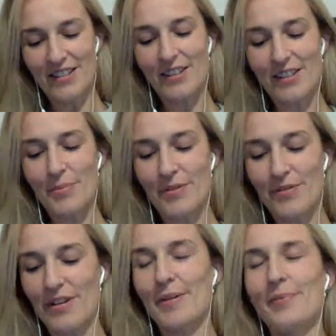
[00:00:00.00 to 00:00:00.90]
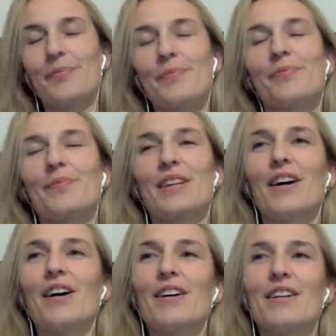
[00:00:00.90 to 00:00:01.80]
clip of the
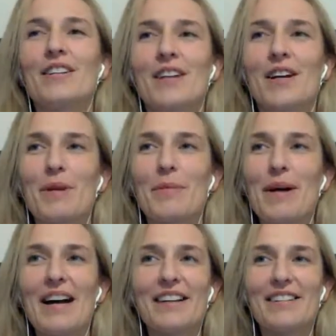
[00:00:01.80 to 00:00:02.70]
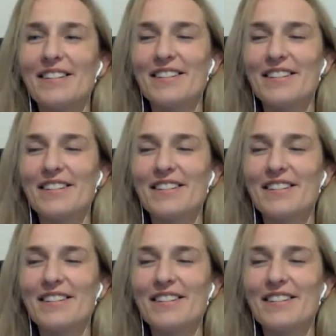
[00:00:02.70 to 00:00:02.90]
Hardys coming back.